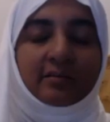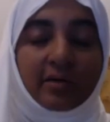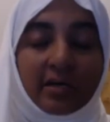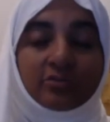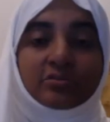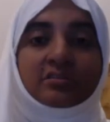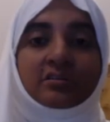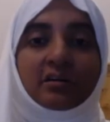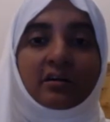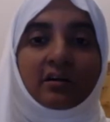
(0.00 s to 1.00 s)
about
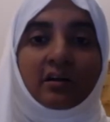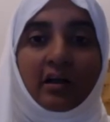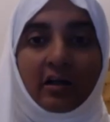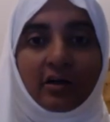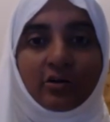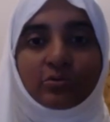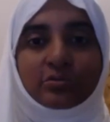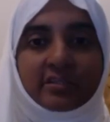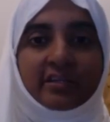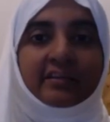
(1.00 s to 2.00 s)

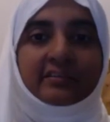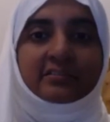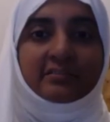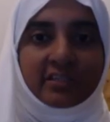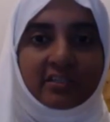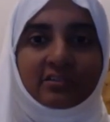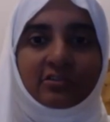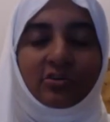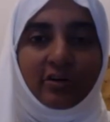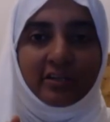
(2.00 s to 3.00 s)
how things
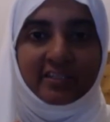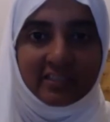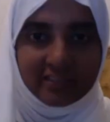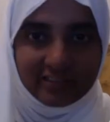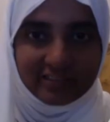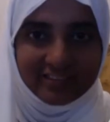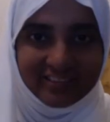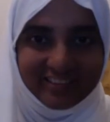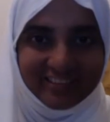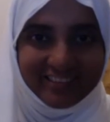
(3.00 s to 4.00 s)
work on earth
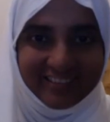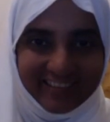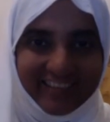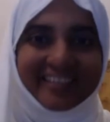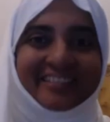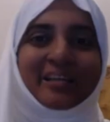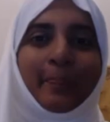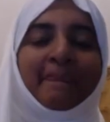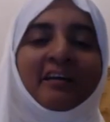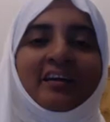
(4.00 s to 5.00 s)
right?
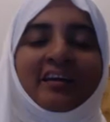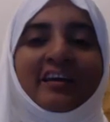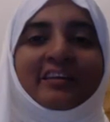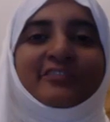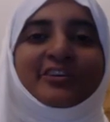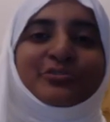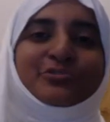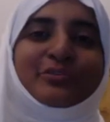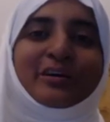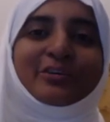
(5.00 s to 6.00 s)
And when
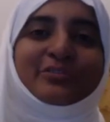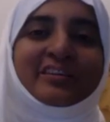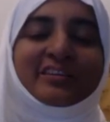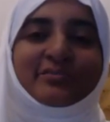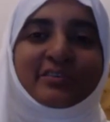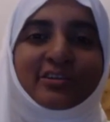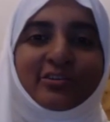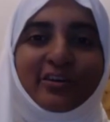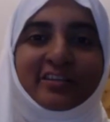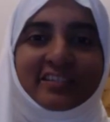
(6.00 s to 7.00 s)
you know how things
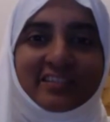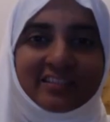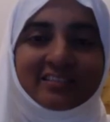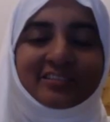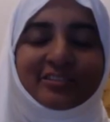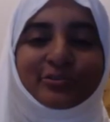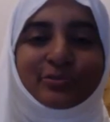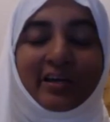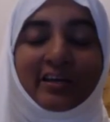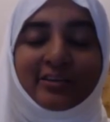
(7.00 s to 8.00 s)
work on earth,
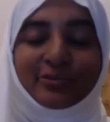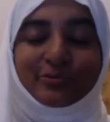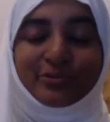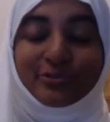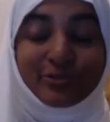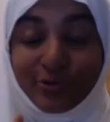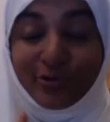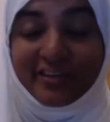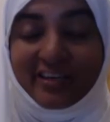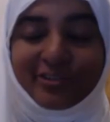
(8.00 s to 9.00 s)
you you to
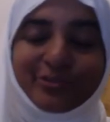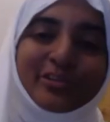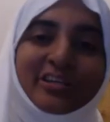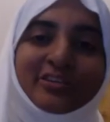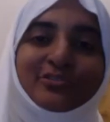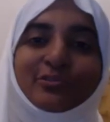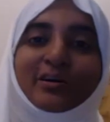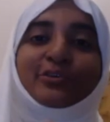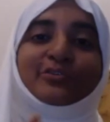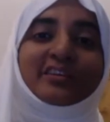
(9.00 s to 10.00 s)
know that you need to
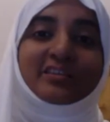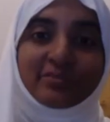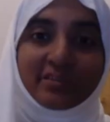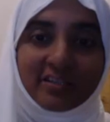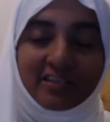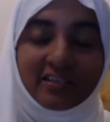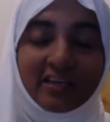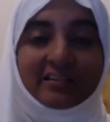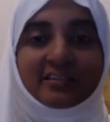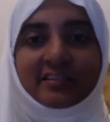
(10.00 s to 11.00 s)
know how things work
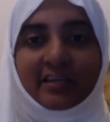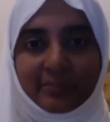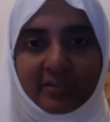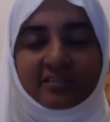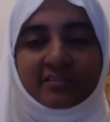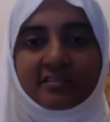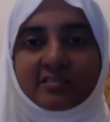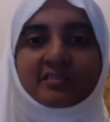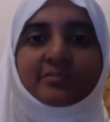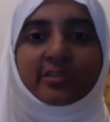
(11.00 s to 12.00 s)
in other
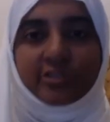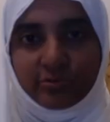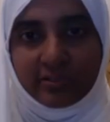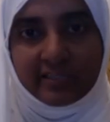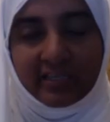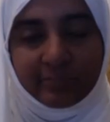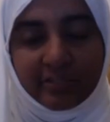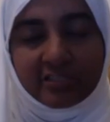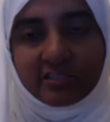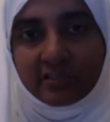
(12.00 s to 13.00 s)
dimensions, the spiritual
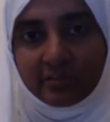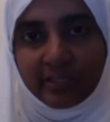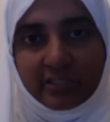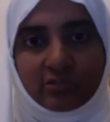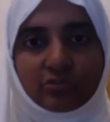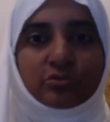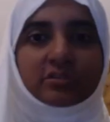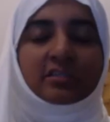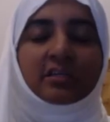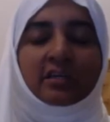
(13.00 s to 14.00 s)
dimension, the
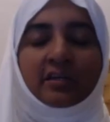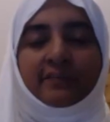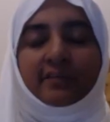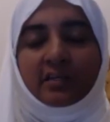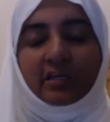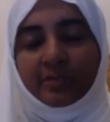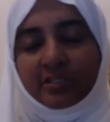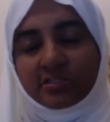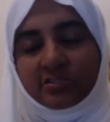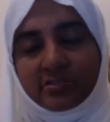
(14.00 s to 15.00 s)
malakut, the
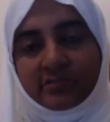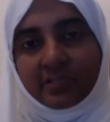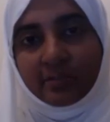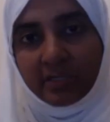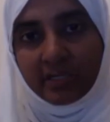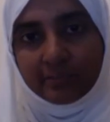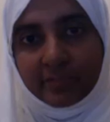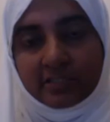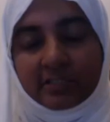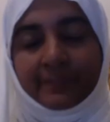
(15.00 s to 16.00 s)
dimensions of
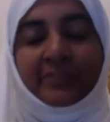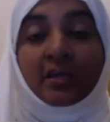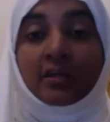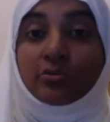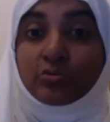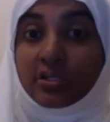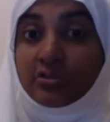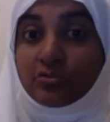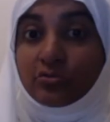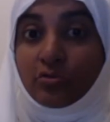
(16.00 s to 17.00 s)
commandment. You
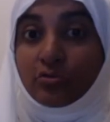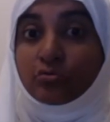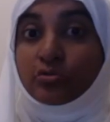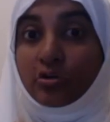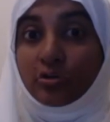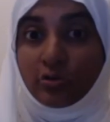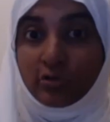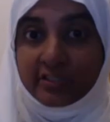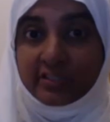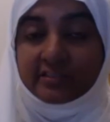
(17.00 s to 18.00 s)
need to know who your
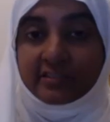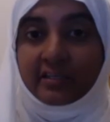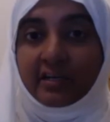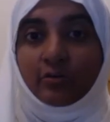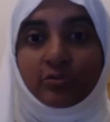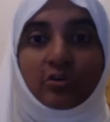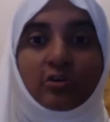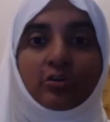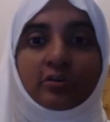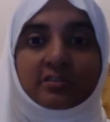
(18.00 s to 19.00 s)
Lord is and how
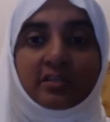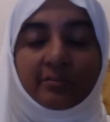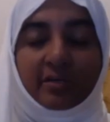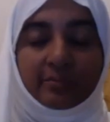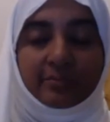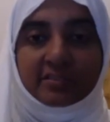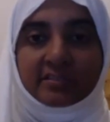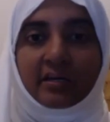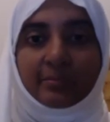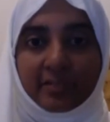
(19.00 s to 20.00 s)
your Lord's
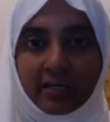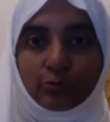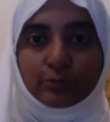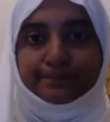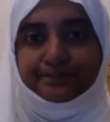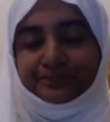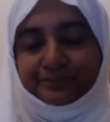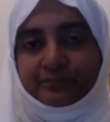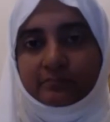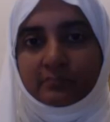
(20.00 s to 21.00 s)
commandments come down,
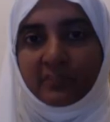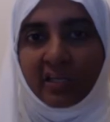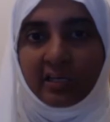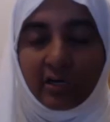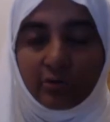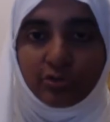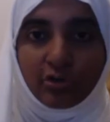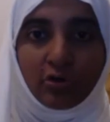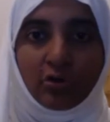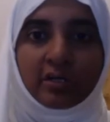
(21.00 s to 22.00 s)
and how
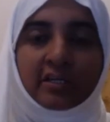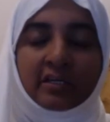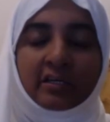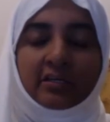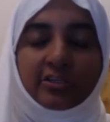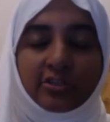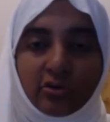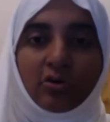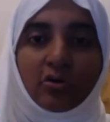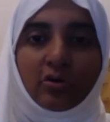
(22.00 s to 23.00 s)
your
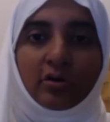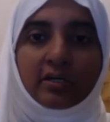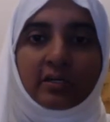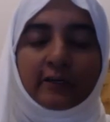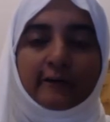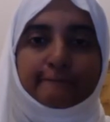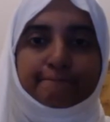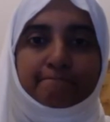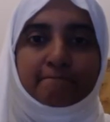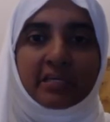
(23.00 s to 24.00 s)
your uh,
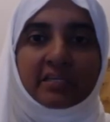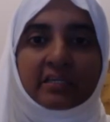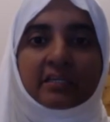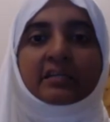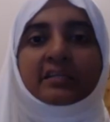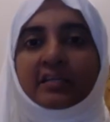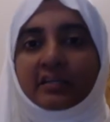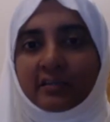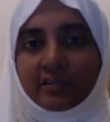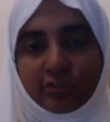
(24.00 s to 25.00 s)

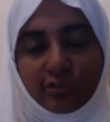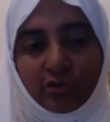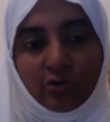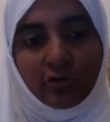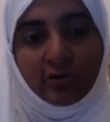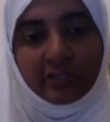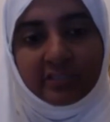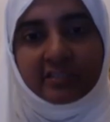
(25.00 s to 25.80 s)
yearning and your